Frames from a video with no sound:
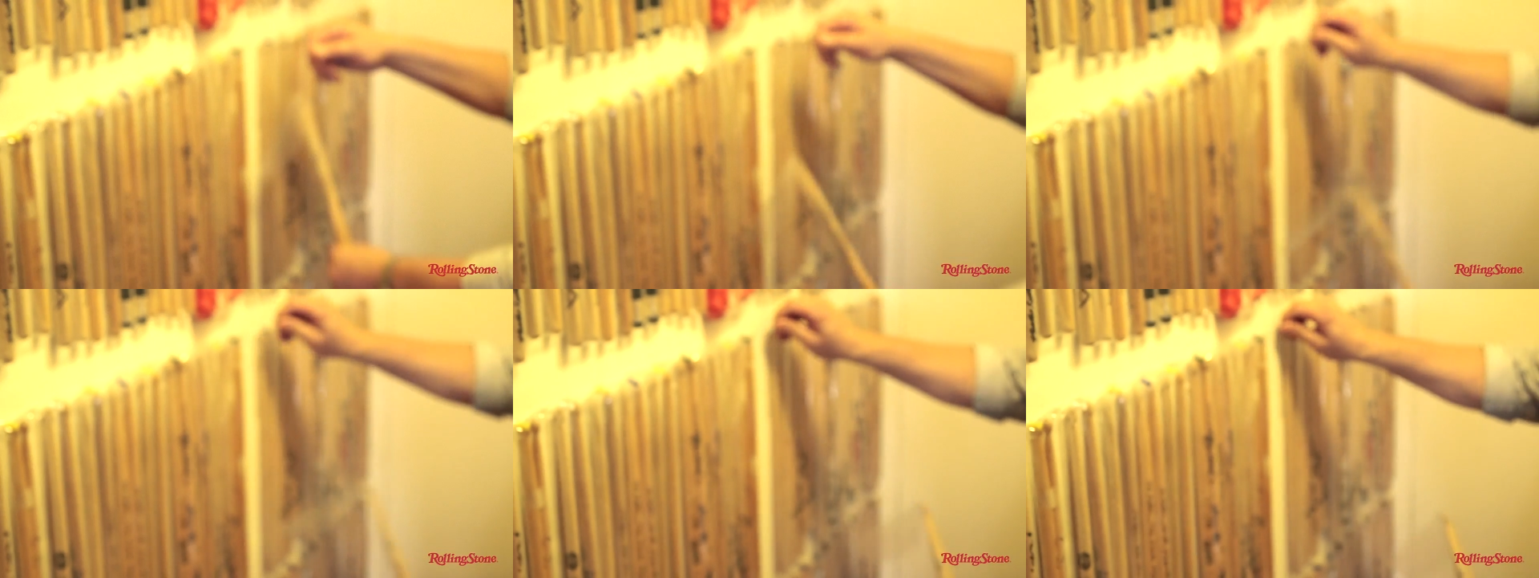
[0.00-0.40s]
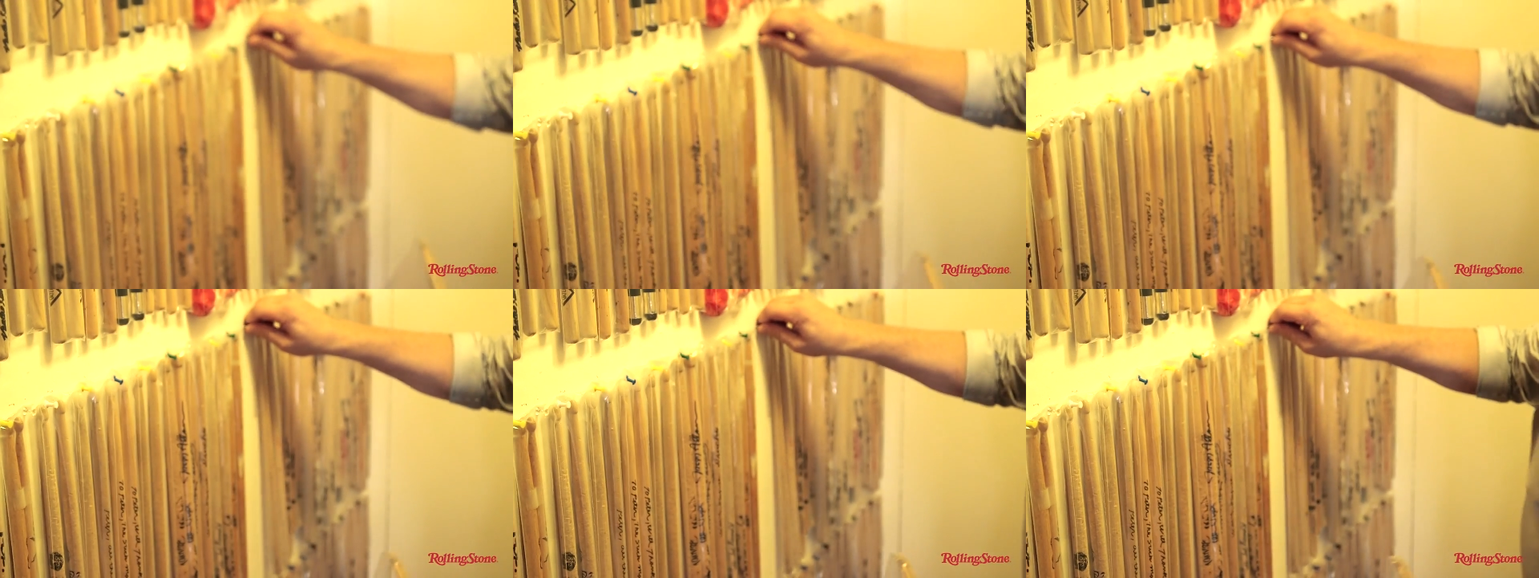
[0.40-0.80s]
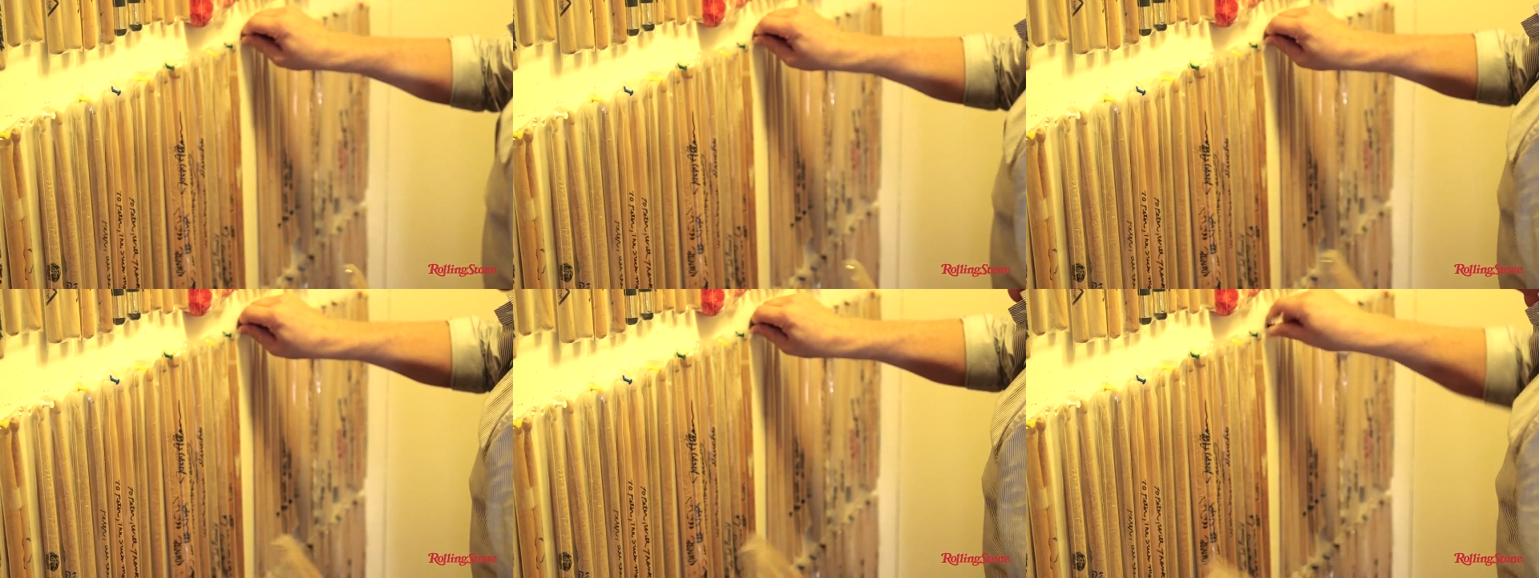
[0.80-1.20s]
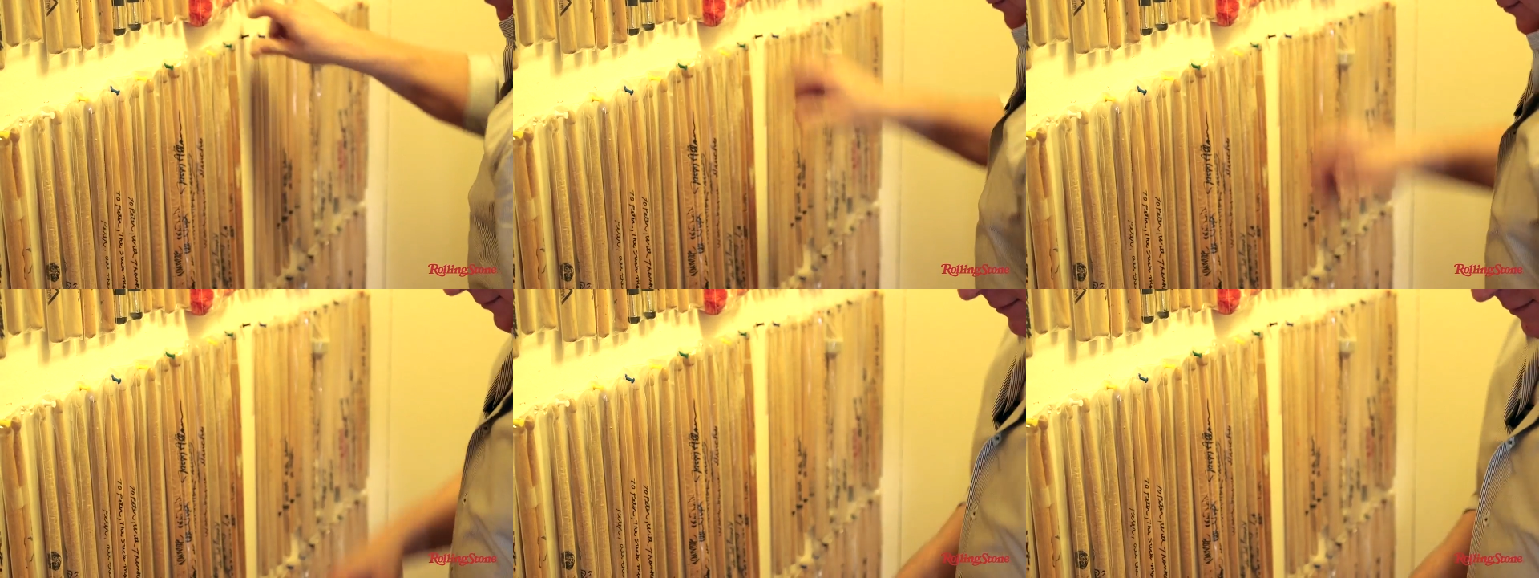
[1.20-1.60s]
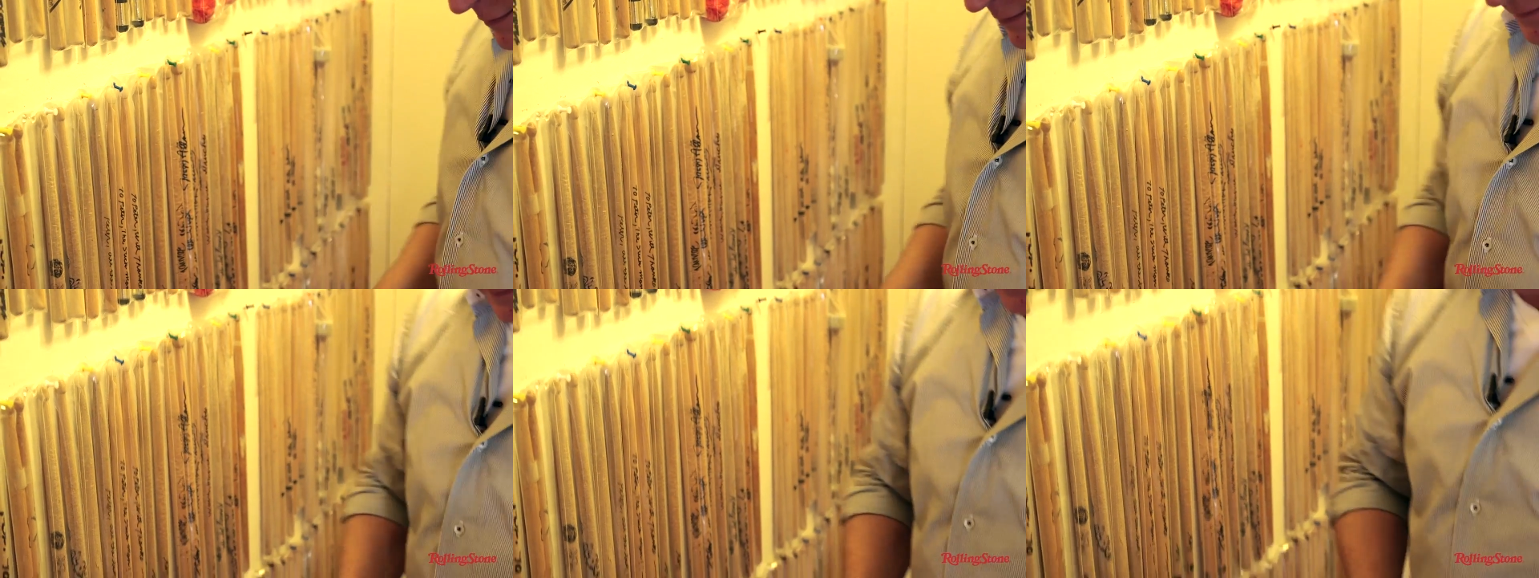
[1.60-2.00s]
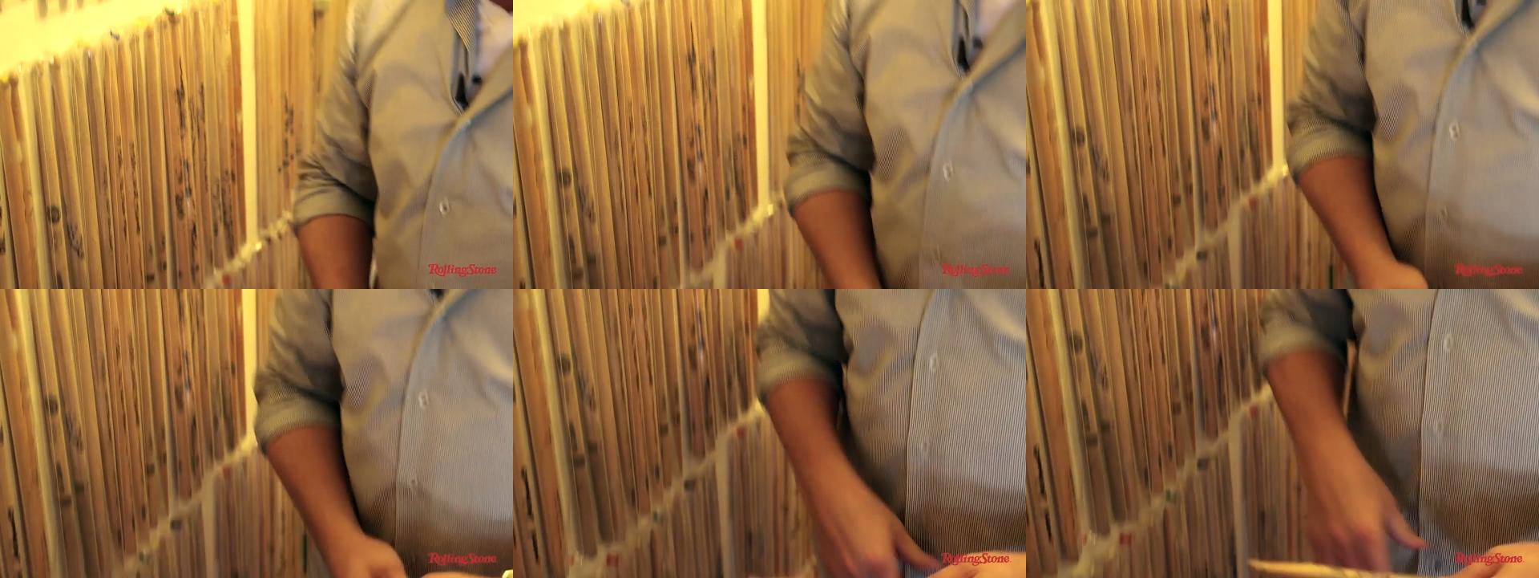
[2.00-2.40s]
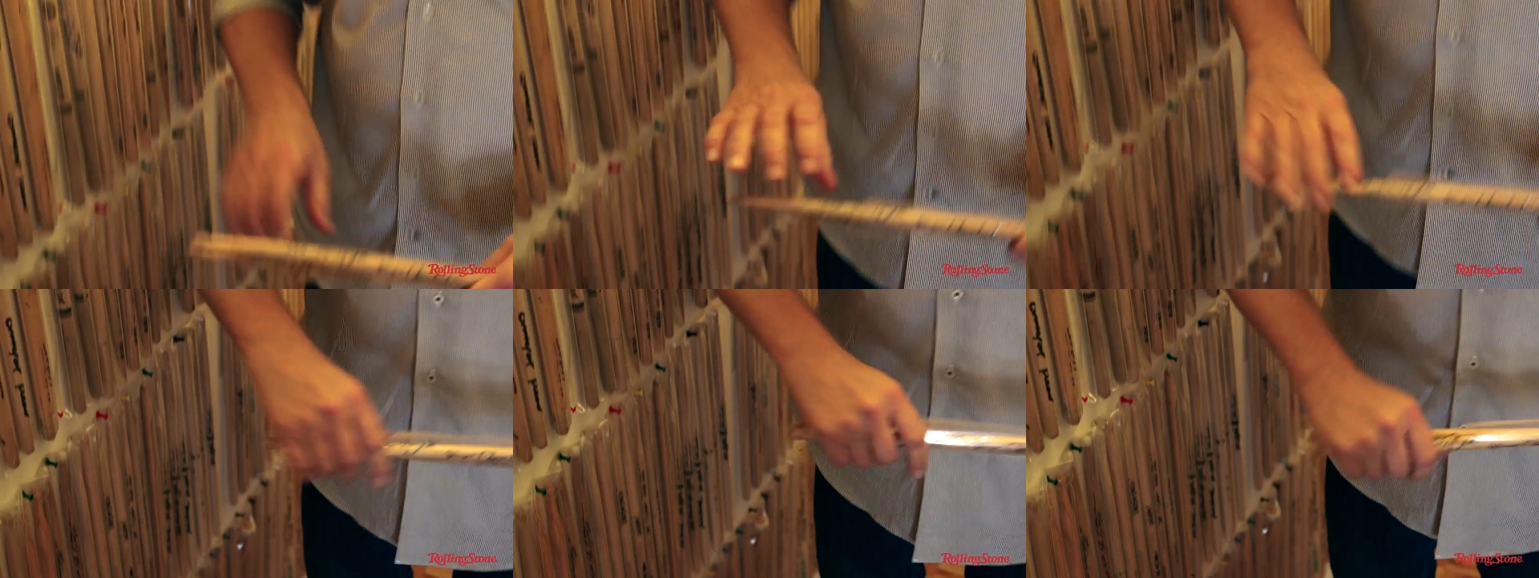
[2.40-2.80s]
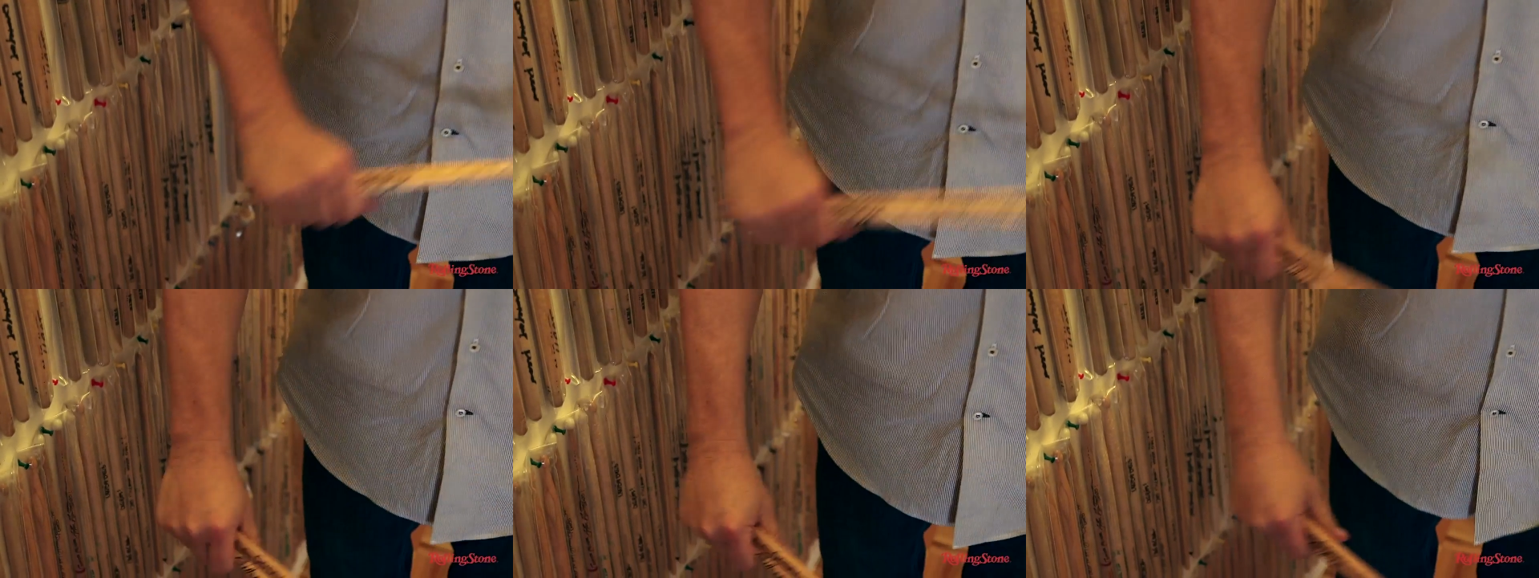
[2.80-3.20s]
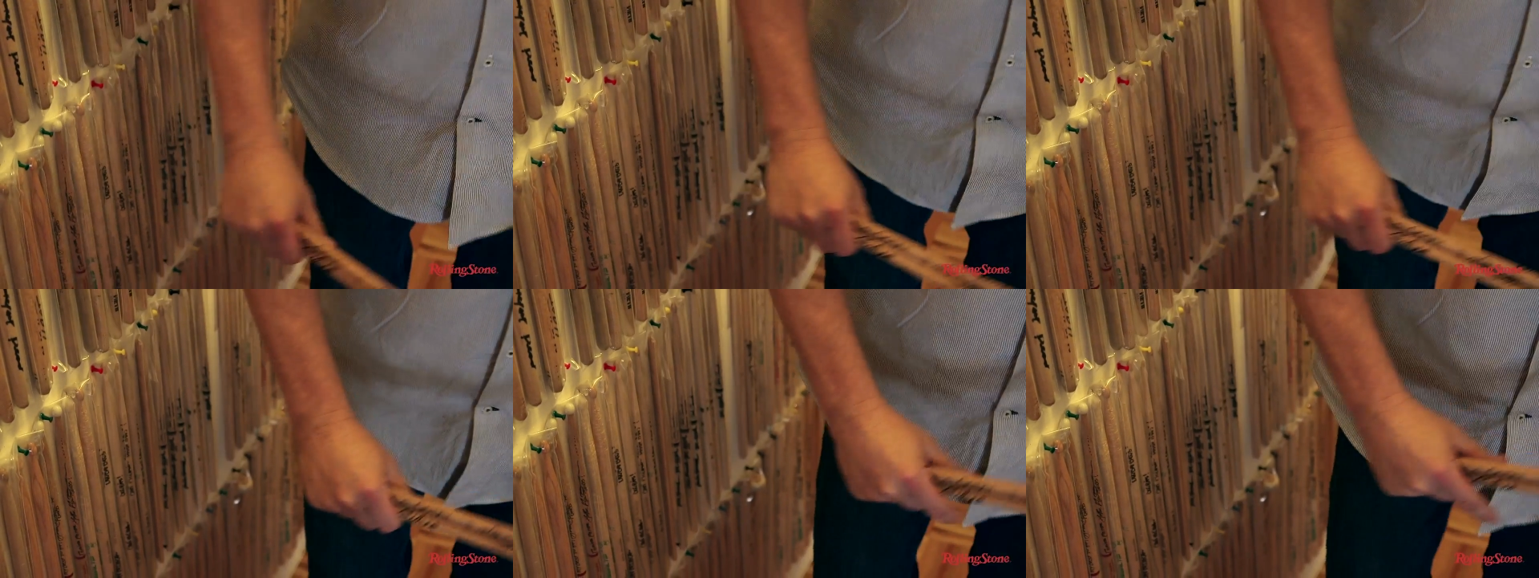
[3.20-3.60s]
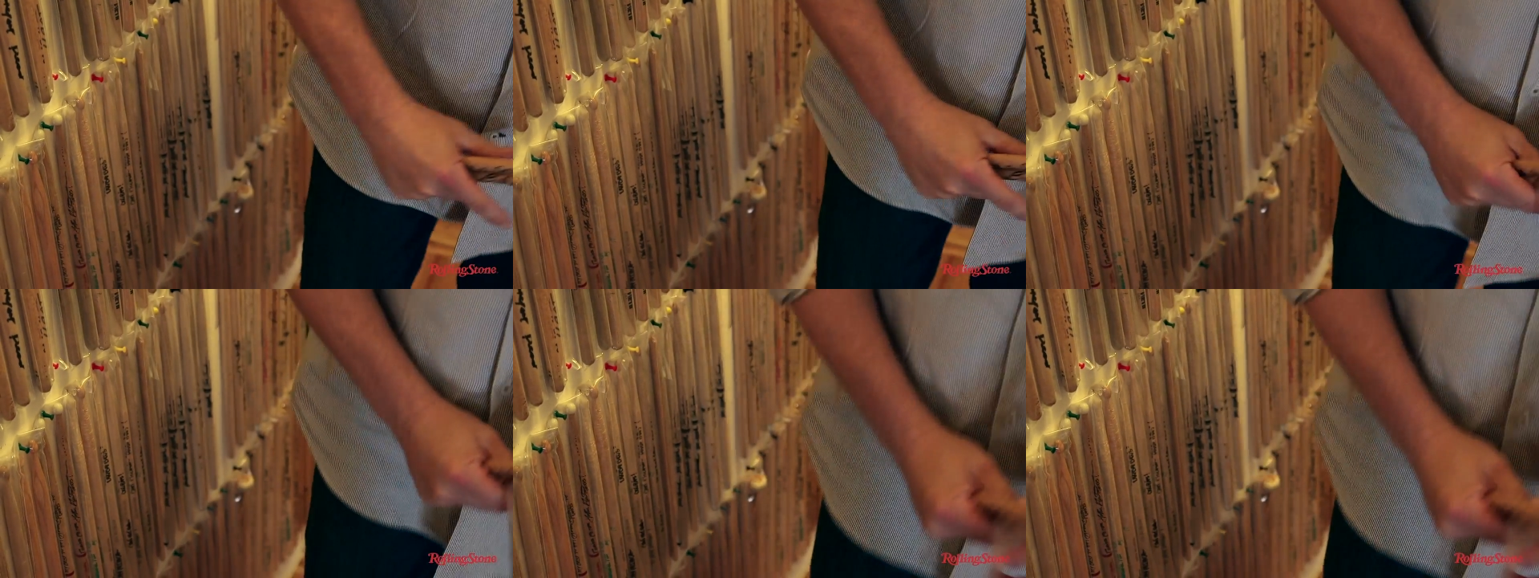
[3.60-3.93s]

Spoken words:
No face is visible, so there are no lips to read.